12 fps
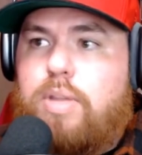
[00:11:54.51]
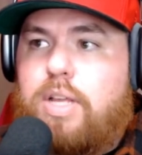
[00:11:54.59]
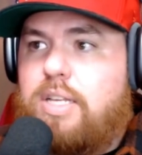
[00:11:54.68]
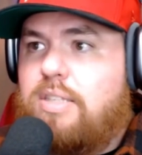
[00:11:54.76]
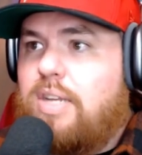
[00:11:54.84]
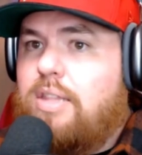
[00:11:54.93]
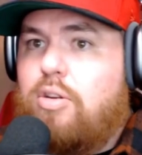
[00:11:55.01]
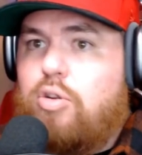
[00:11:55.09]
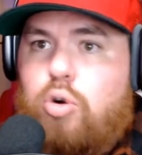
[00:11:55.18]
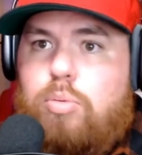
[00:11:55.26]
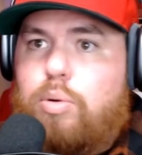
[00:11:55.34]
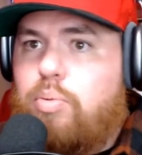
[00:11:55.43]
Like, it's not the
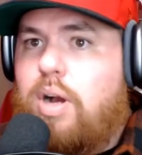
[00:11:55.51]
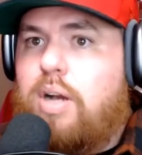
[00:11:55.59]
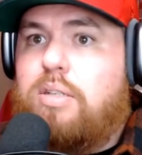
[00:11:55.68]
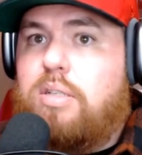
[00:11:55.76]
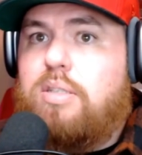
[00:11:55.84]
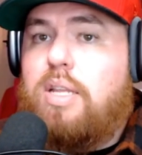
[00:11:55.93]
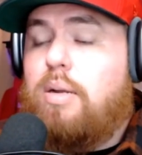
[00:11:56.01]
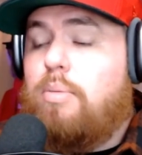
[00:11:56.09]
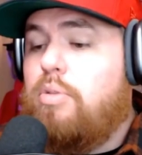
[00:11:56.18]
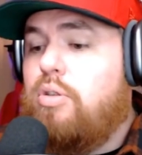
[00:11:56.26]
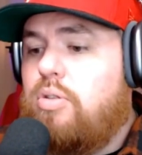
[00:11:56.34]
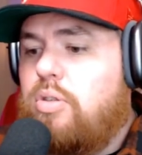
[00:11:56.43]
normal process that I'm
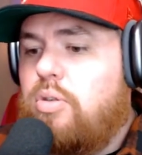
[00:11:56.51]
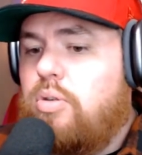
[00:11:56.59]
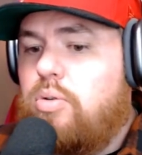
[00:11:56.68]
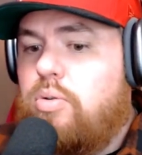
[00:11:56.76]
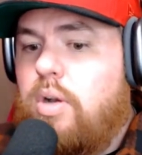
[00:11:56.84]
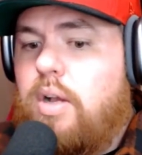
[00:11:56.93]
used to.